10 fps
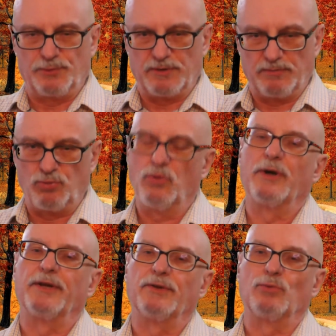the
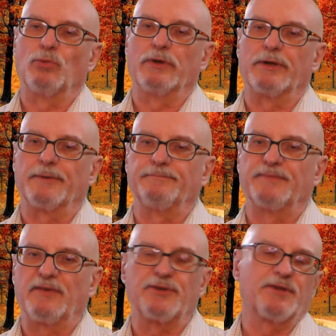point where
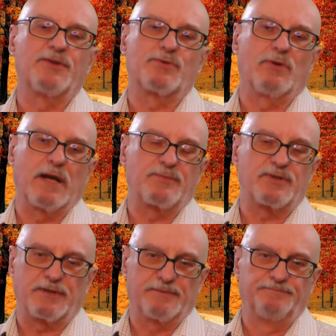everything is collapsing.